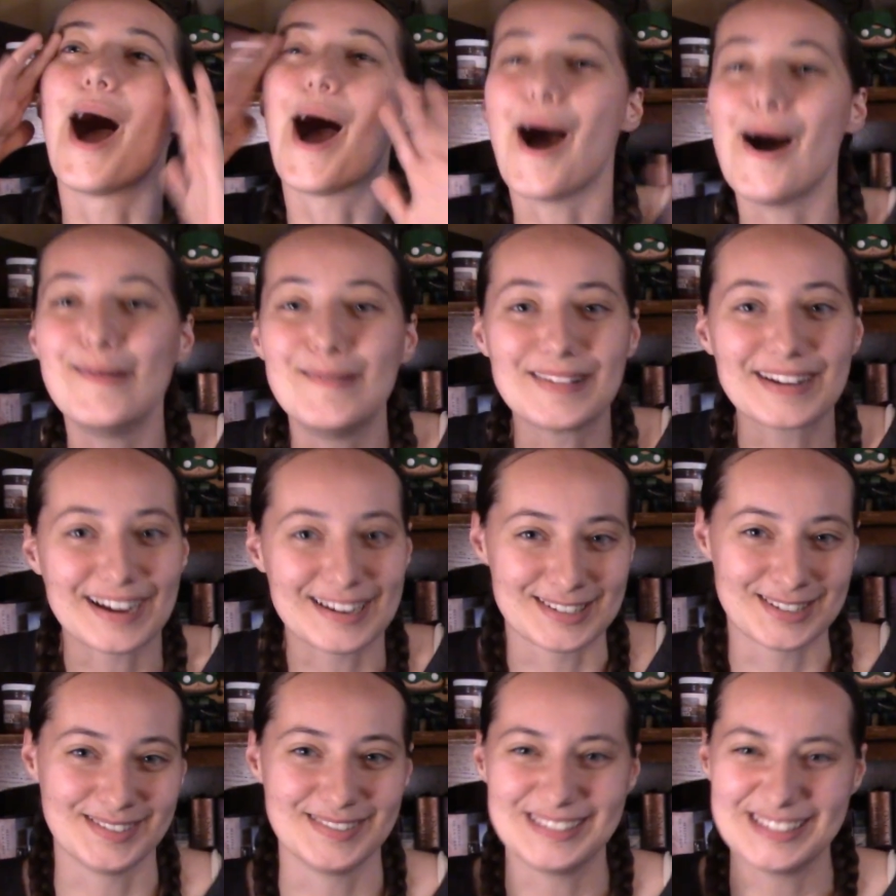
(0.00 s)
Oh my
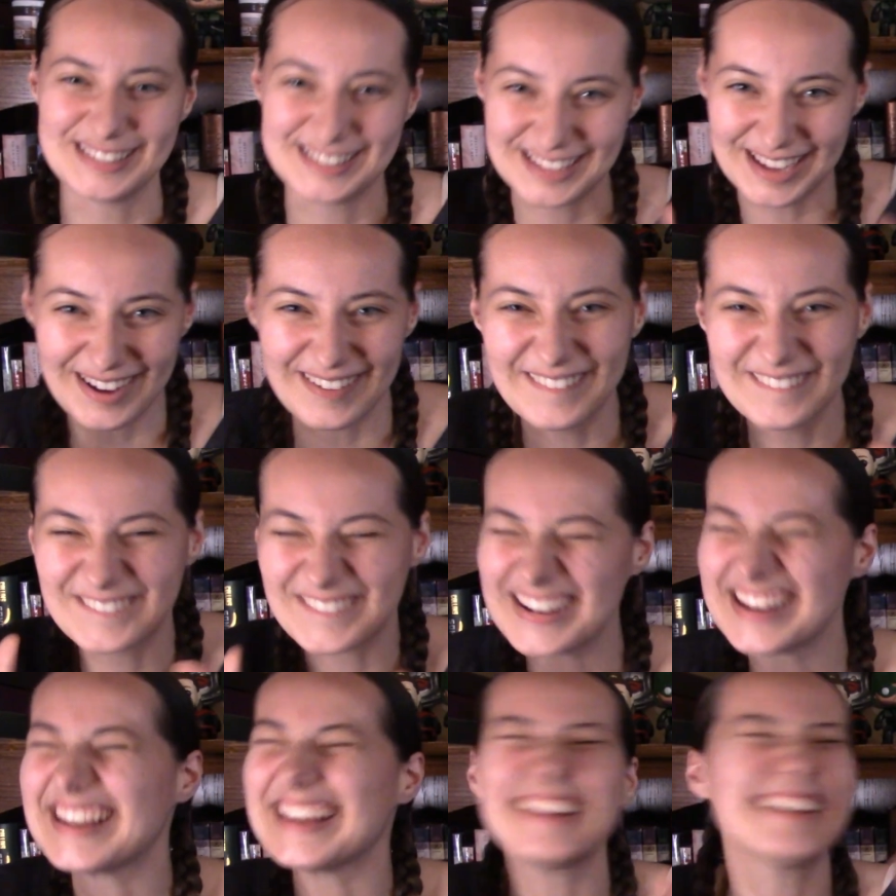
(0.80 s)
gosh, it was so
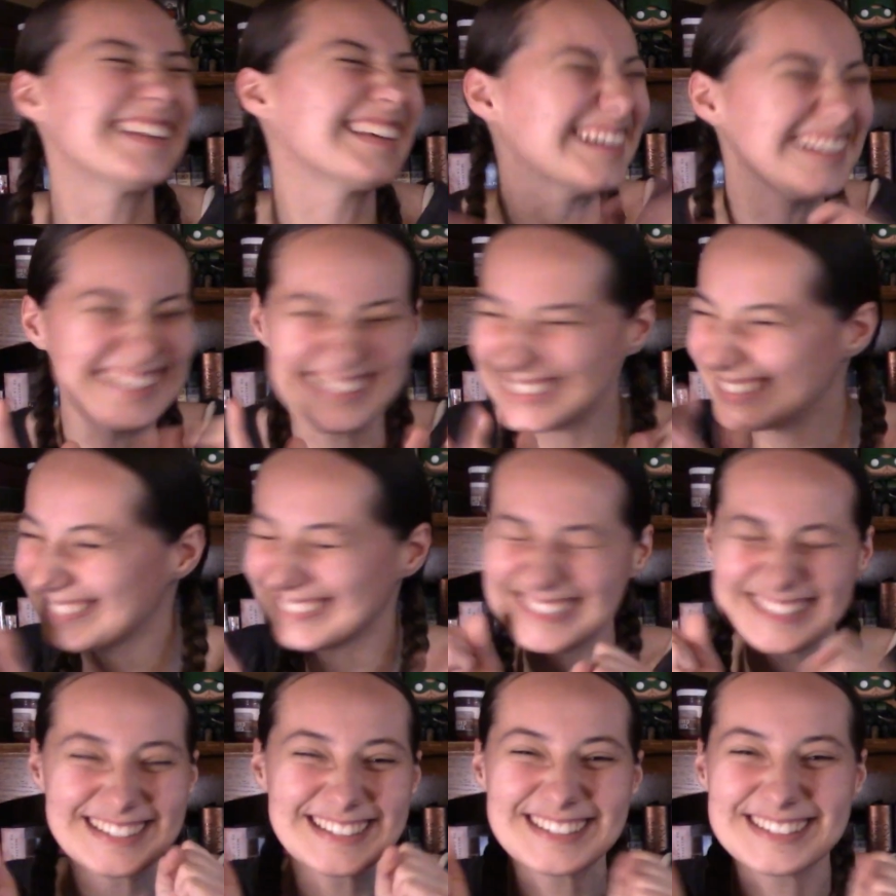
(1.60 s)
freaking good. It
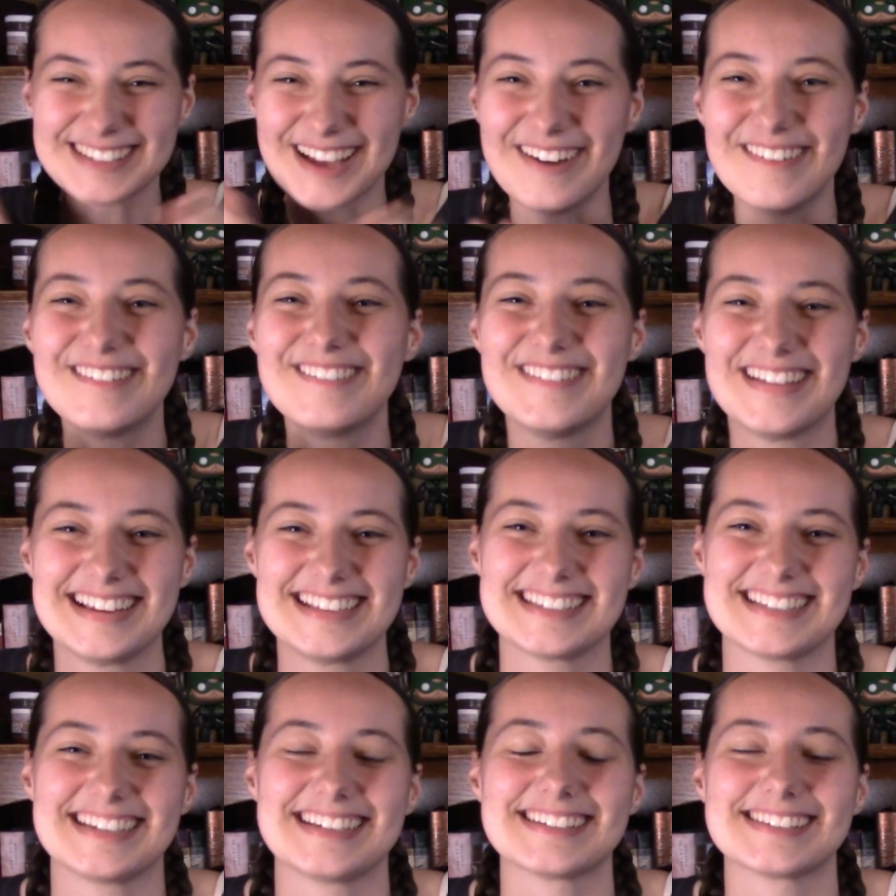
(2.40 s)
was so
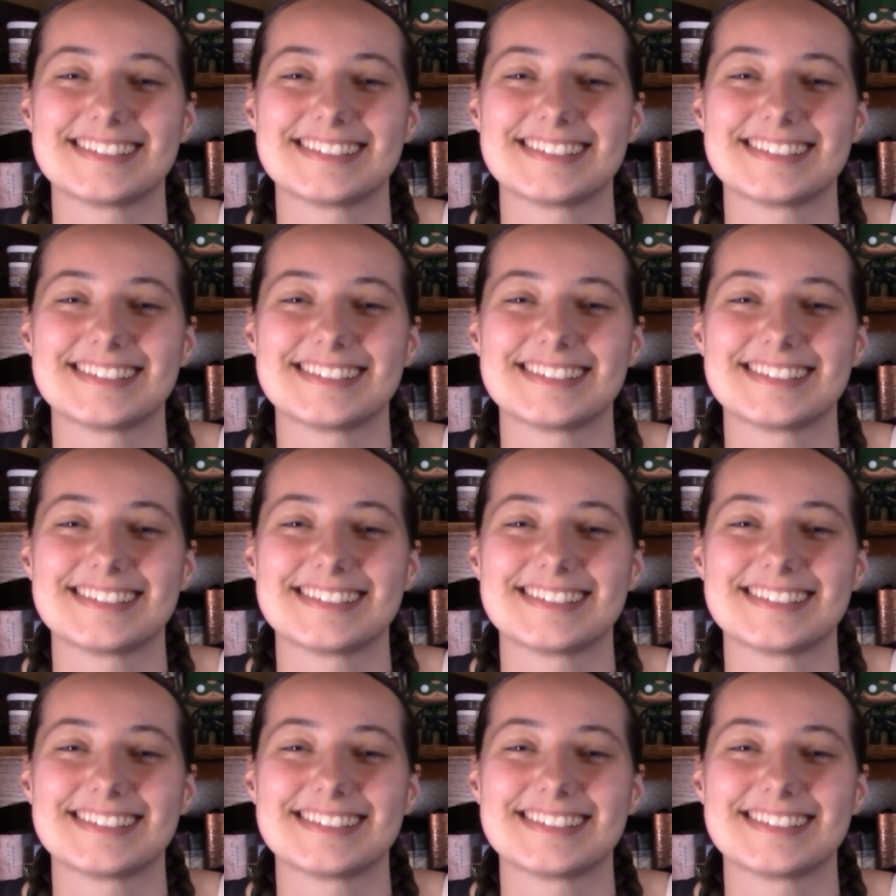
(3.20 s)
amazing.